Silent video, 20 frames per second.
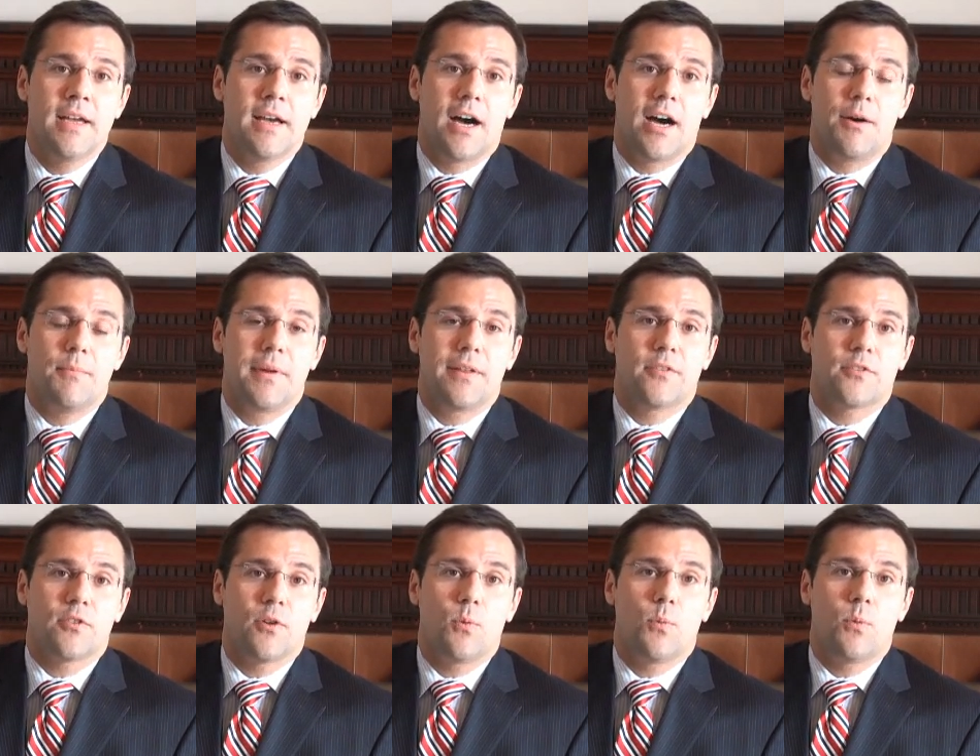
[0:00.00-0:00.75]
And
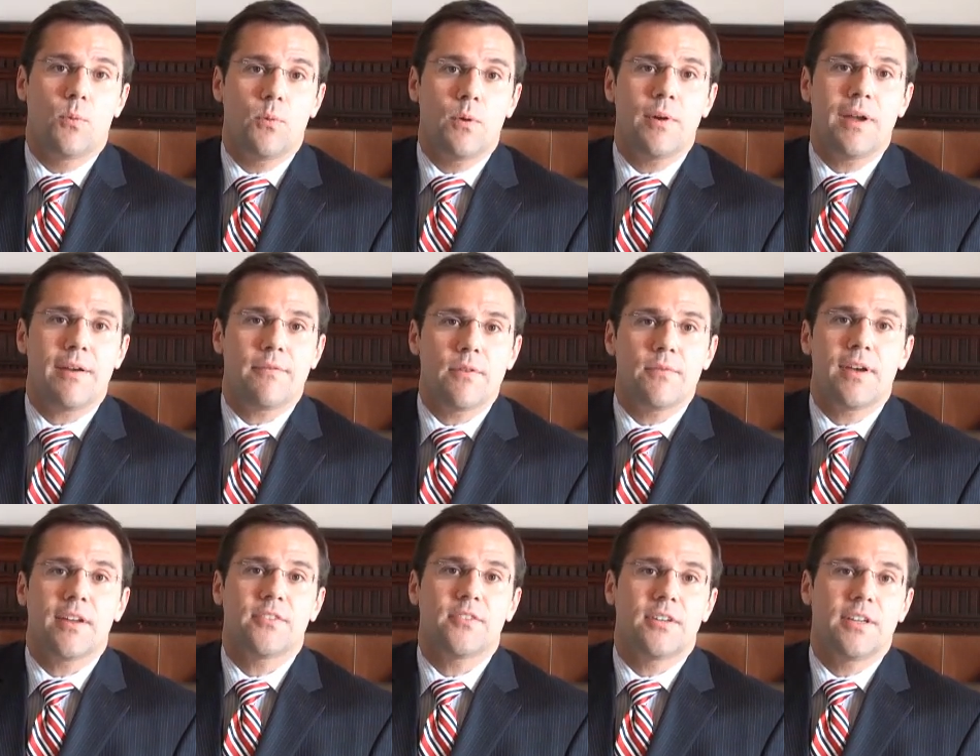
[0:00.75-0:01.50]
so we have a
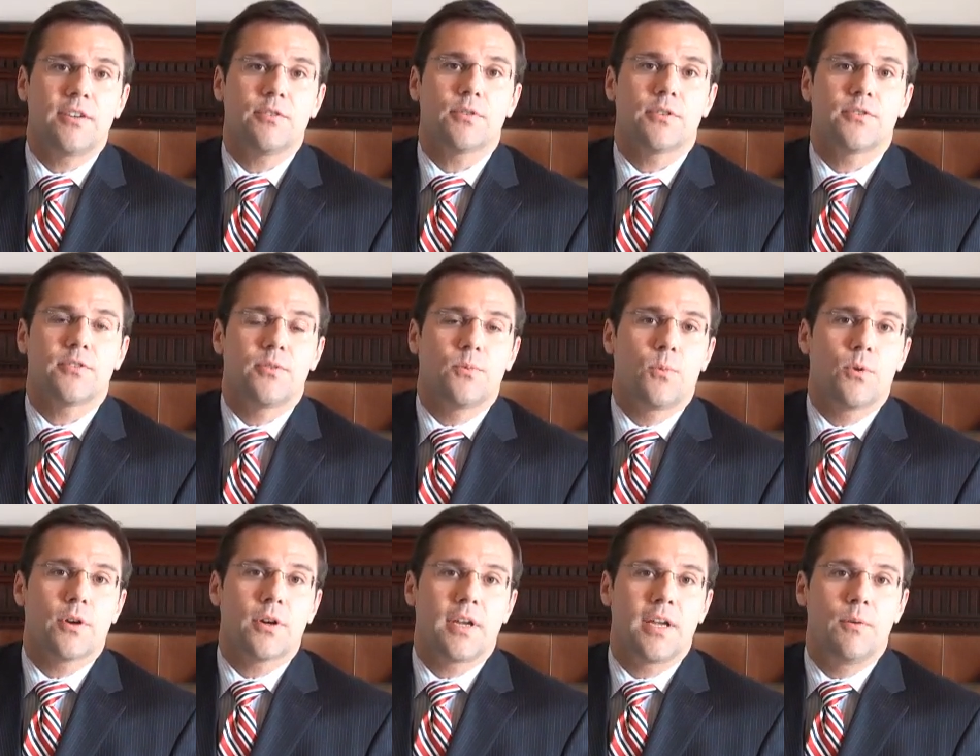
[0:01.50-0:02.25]
vested interest in
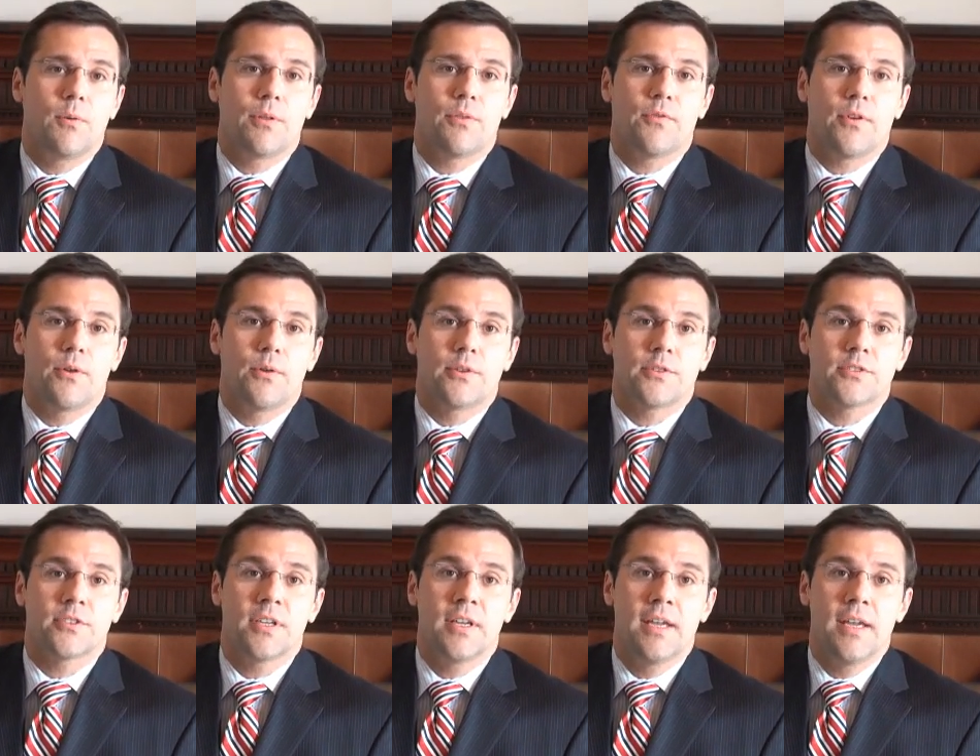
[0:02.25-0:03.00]
working with
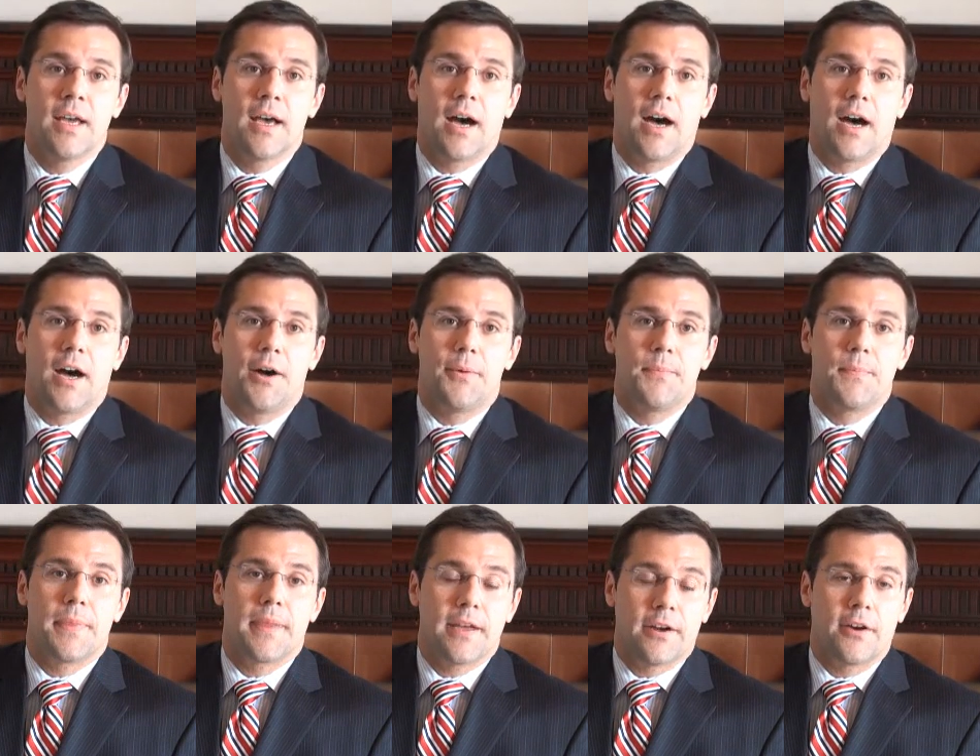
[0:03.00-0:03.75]
folks
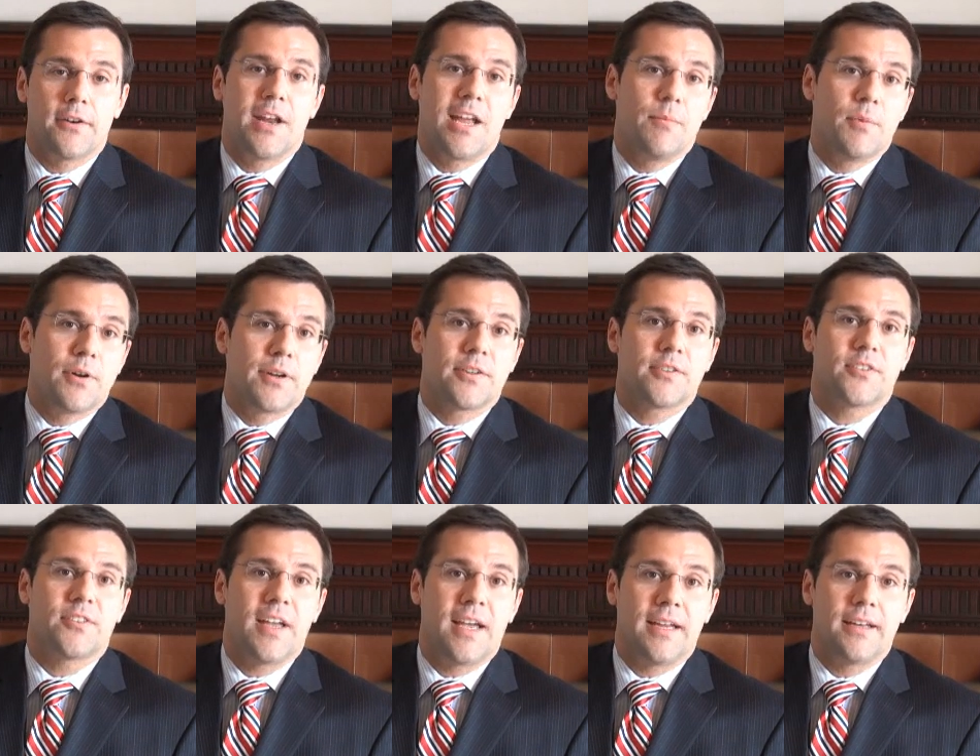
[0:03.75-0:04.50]
in our neighboring
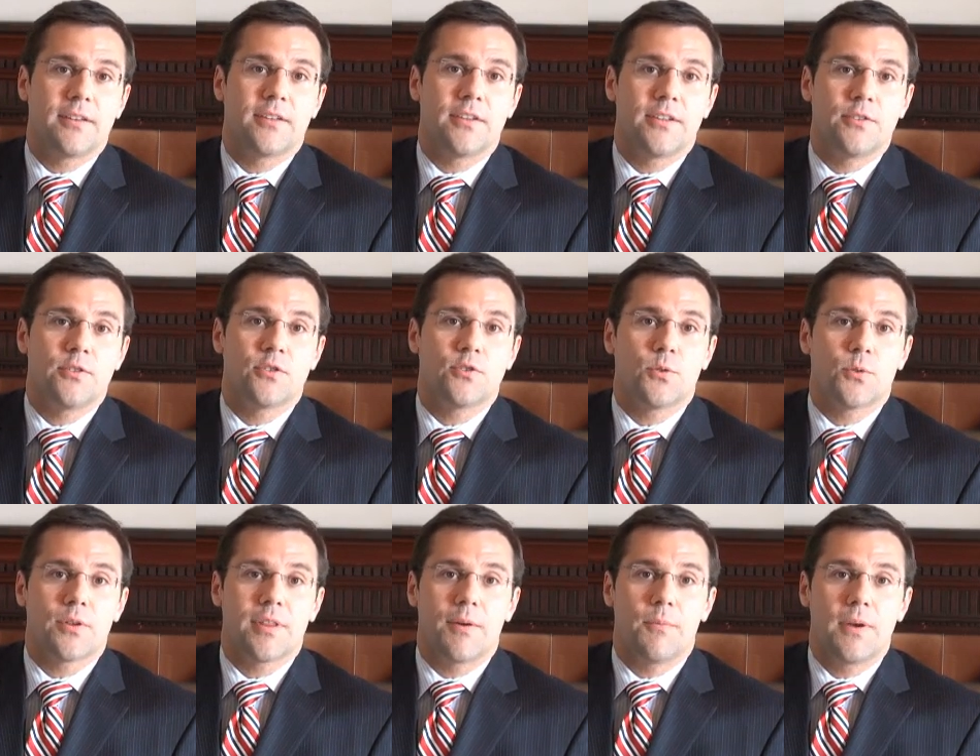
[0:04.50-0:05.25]
state to
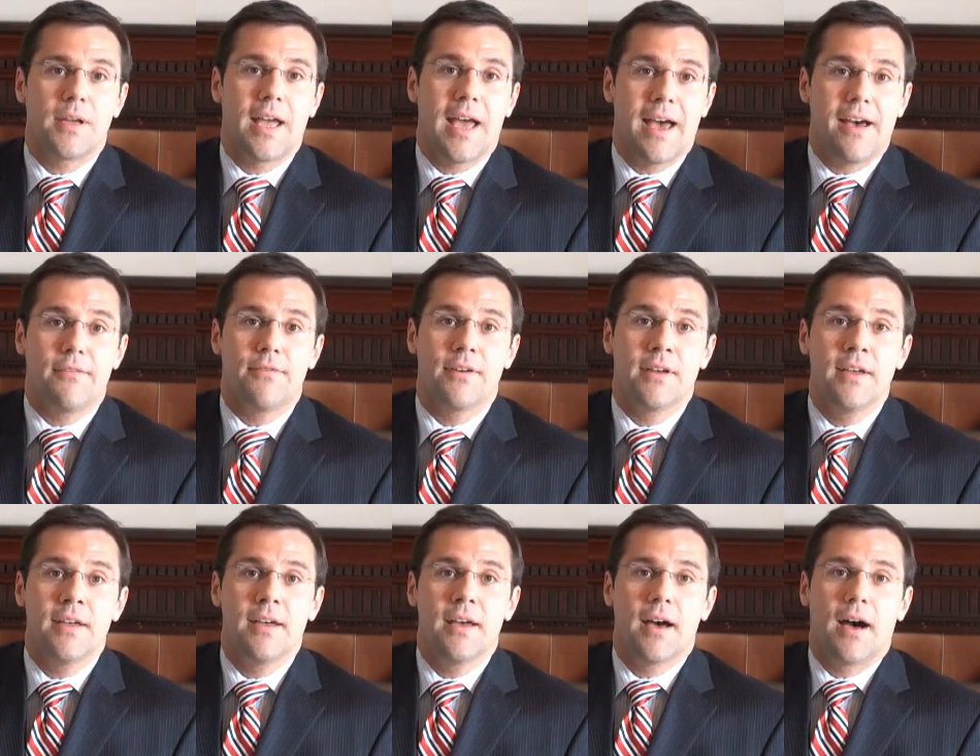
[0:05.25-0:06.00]
ensure that
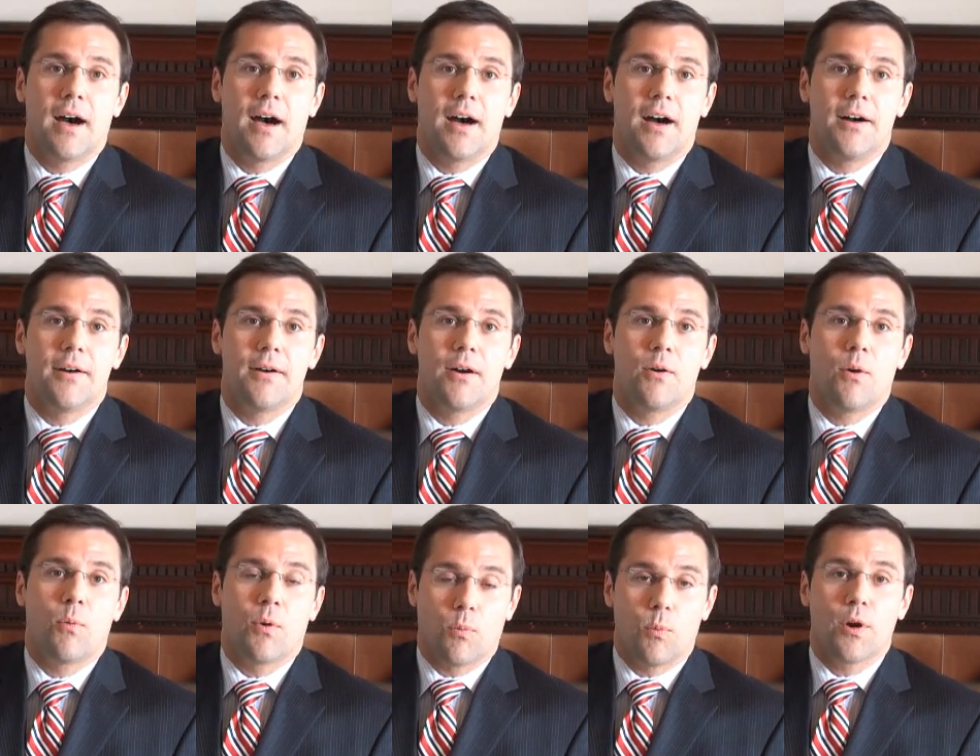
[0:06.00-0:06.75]

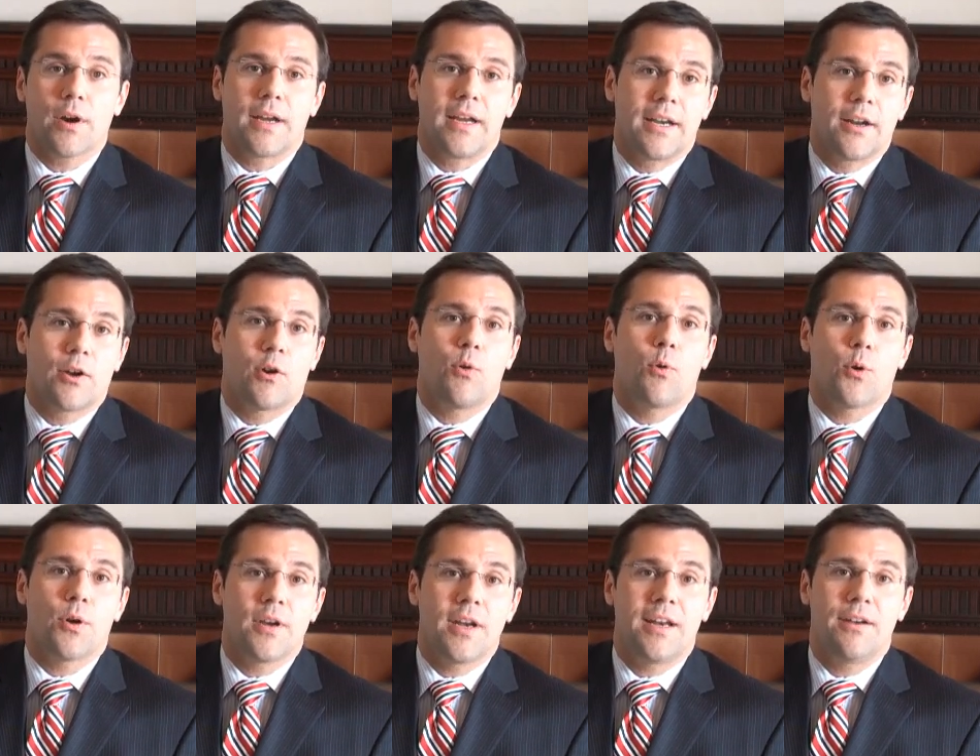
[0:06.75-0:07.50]
we're working in a
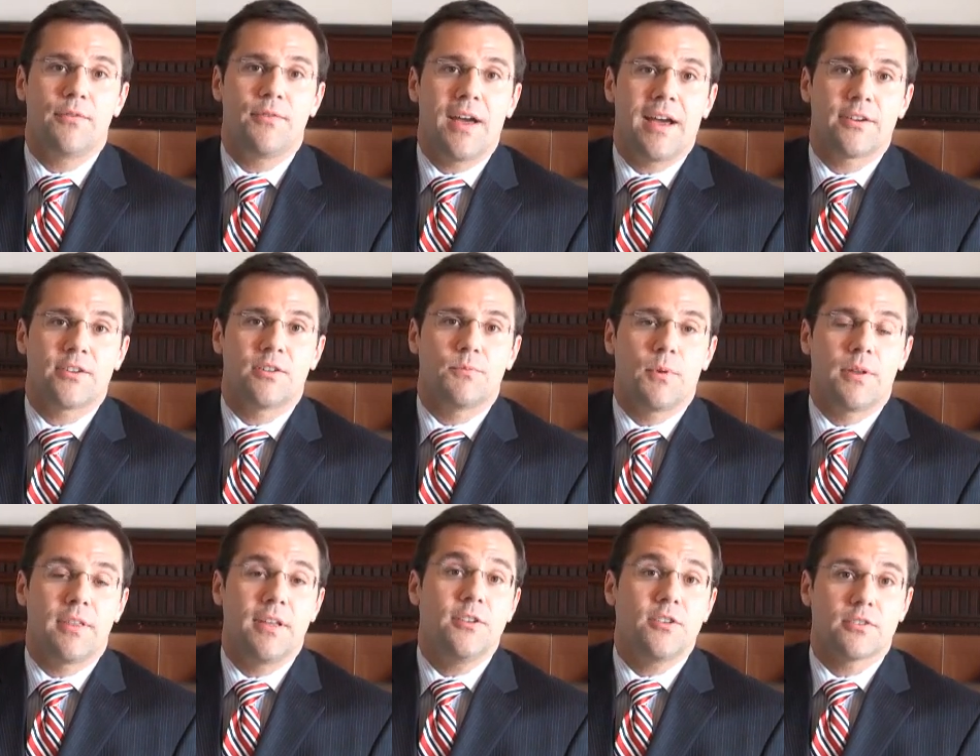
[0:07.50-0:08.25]
coordinated fashion
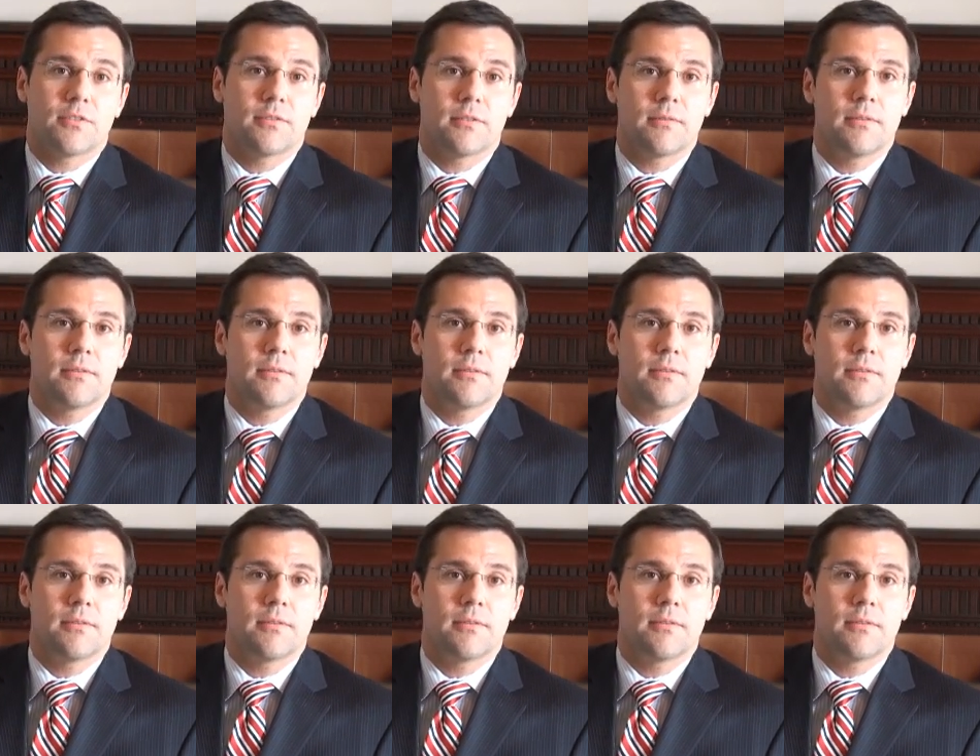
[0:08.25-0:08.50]
with each